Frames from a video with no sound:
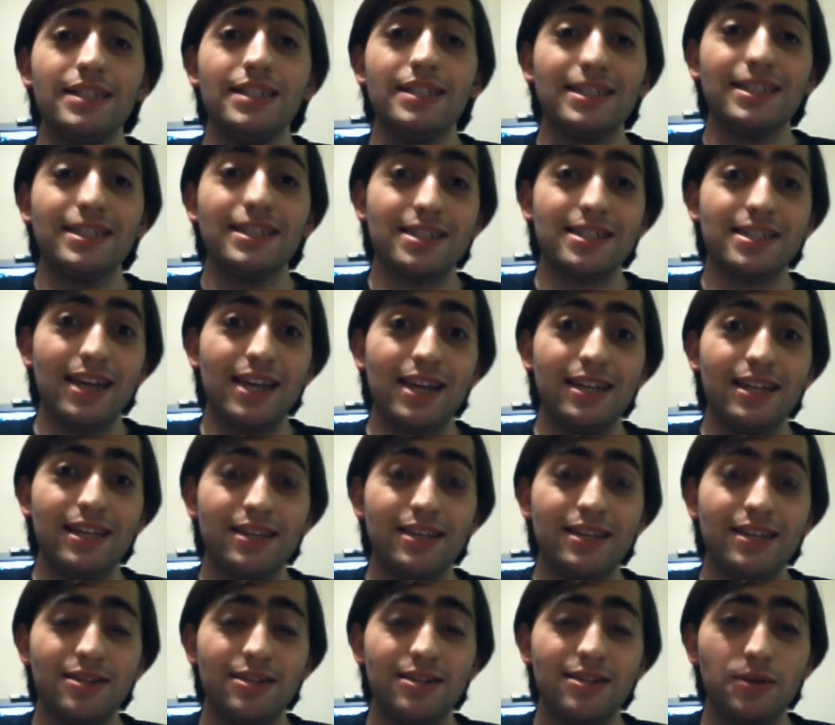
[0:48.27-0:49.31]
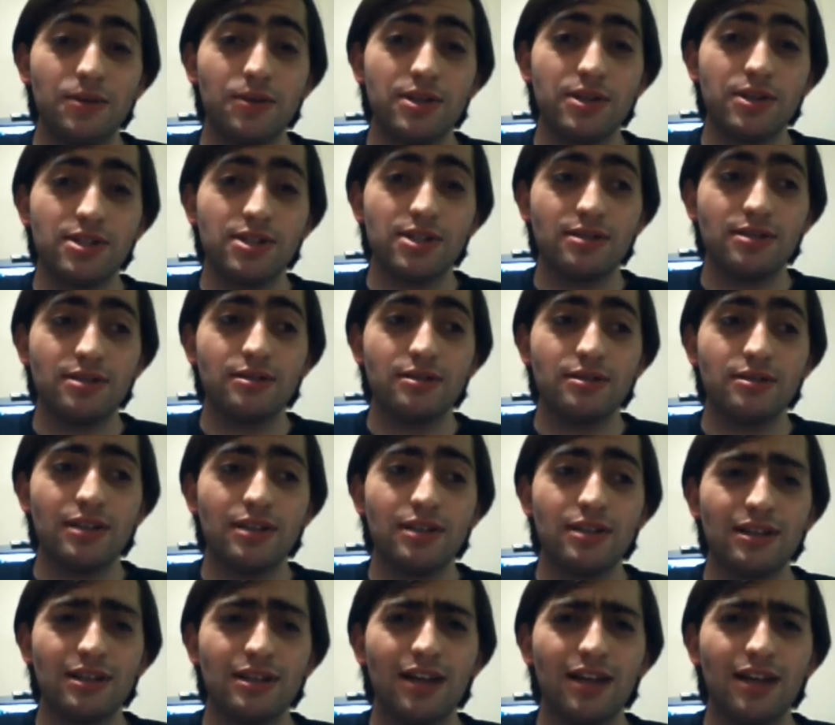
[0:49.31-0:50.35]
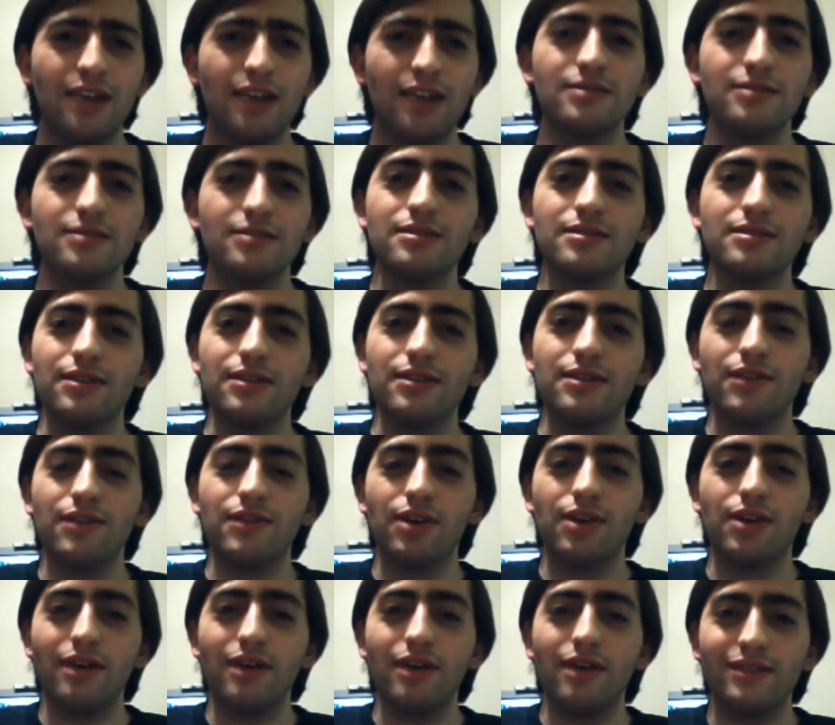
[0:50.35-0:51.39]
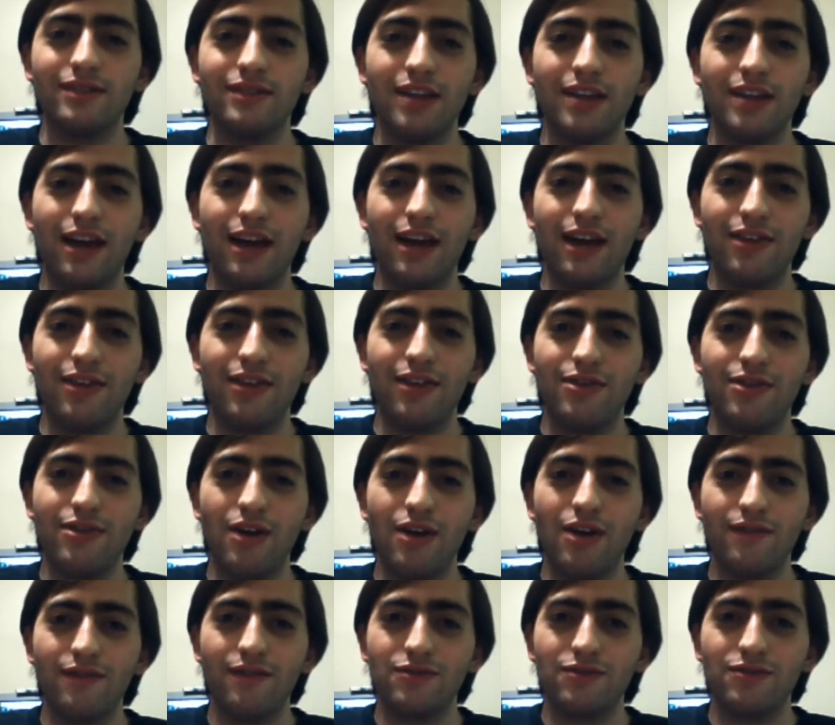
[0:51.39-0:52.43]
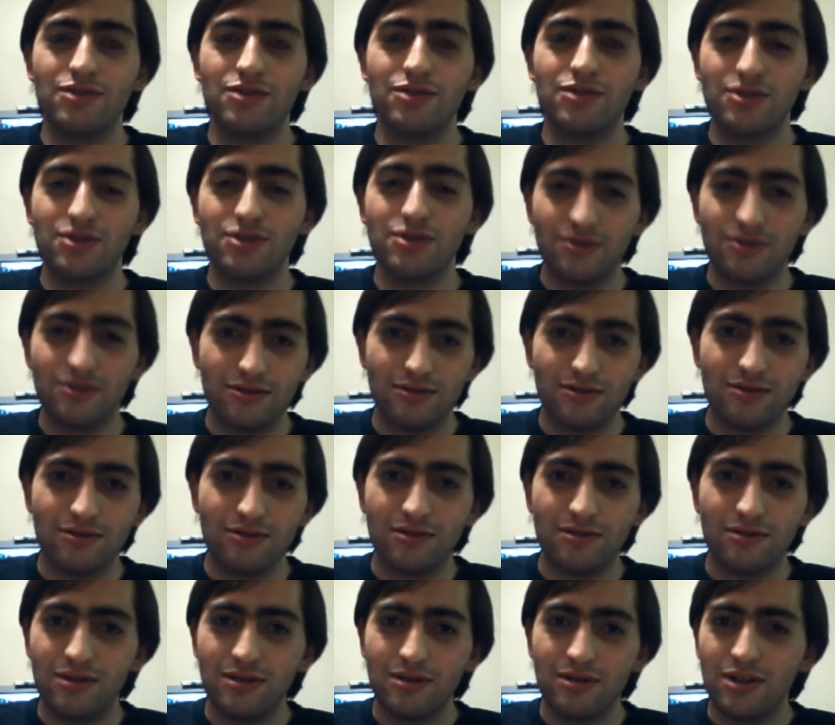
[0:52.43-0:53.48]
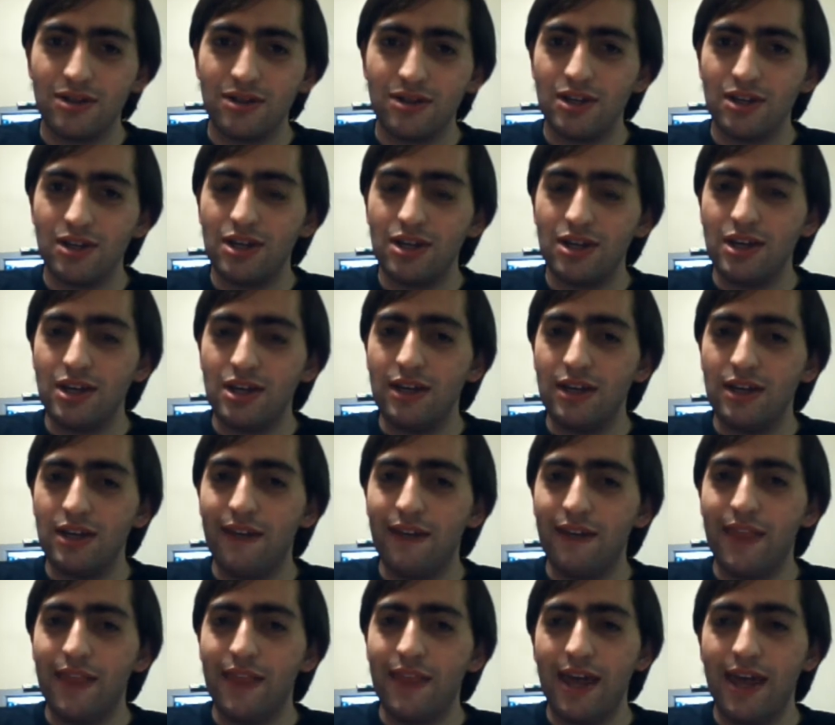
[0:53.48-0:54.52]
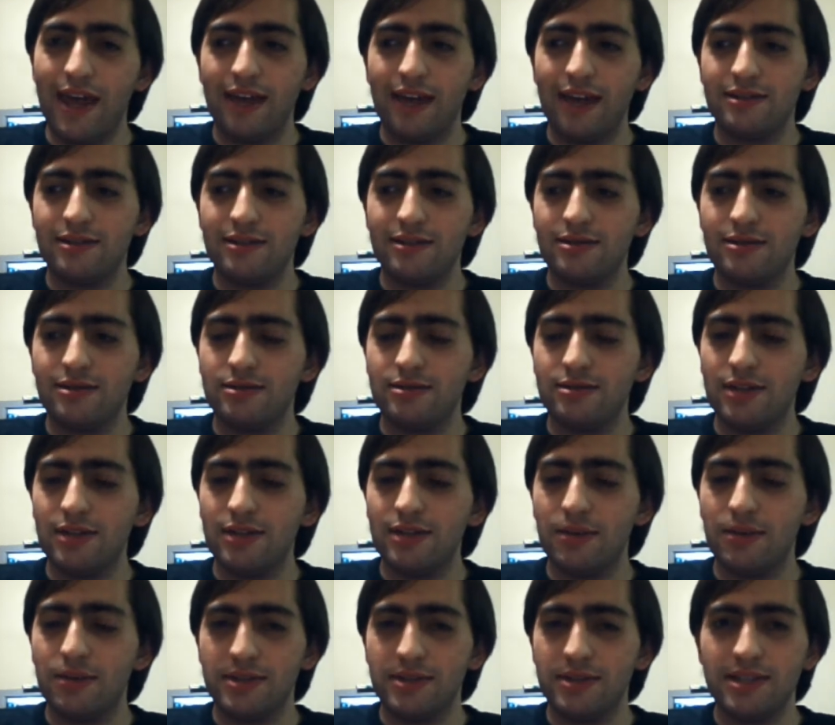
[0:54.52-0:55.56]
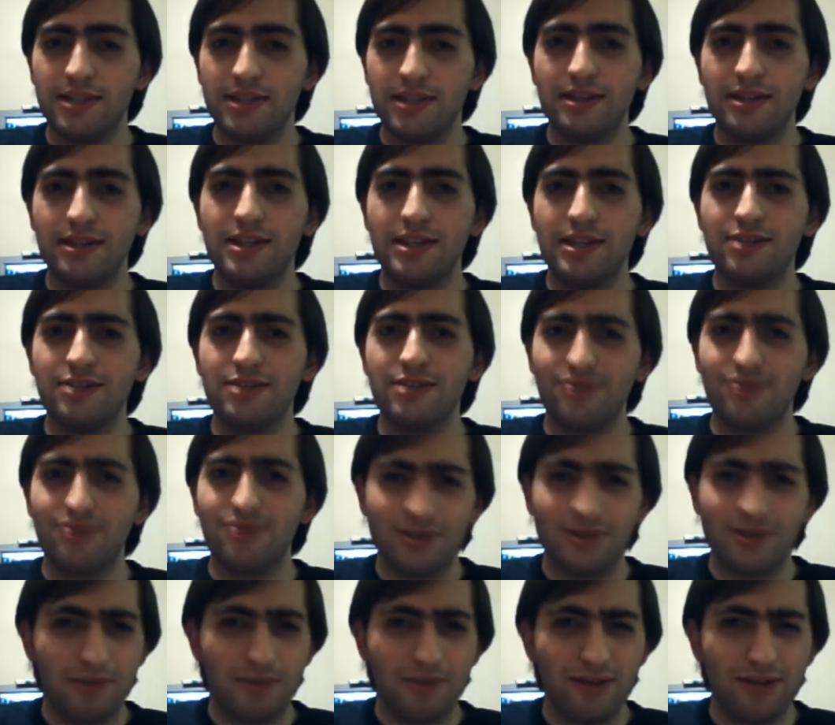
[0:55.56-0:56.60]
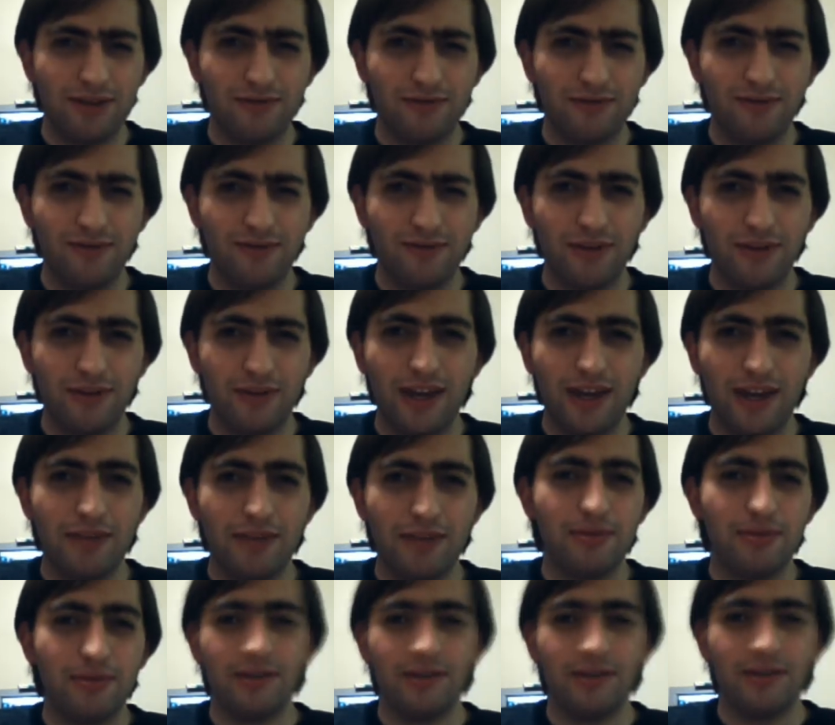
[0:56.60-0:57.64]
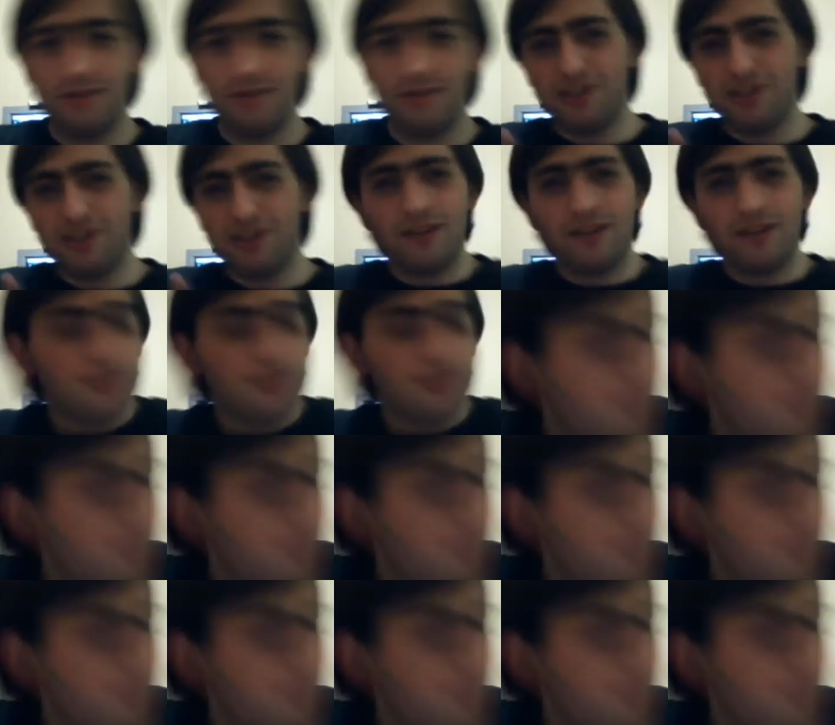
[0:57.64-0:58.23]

Yes, I get this question a lot, very often. I thought for sure that it was in the instruction manual for the game. Let me check.